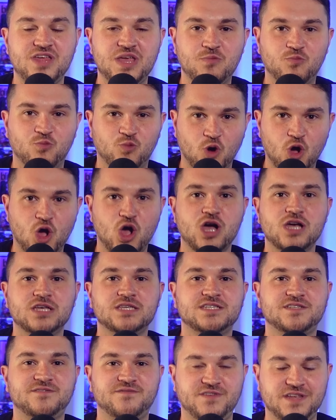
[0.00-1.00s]
the
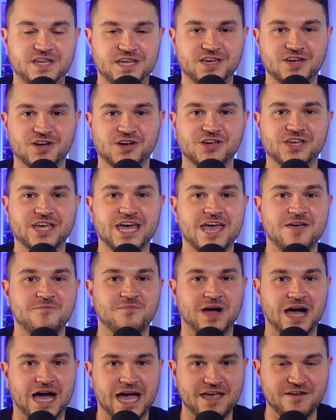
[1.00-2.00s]
worst video
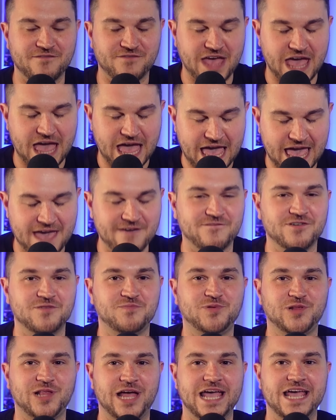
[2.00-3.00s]
game I have ever
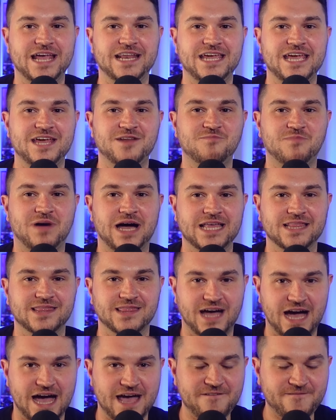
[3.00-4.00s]
played in my
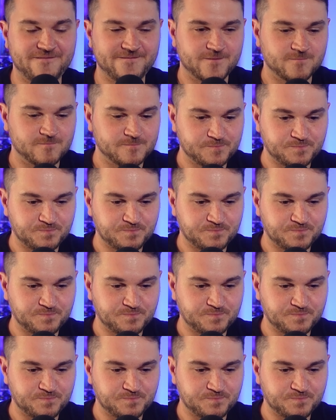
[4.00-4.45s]
life.